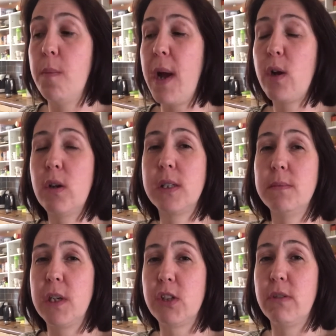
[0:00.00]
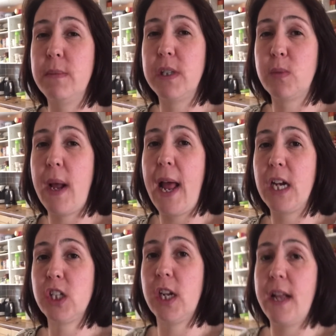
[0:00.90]
I might cook some mushrooms as well
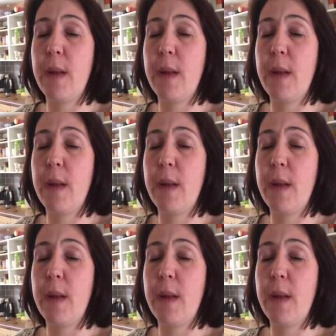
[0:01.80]
actually,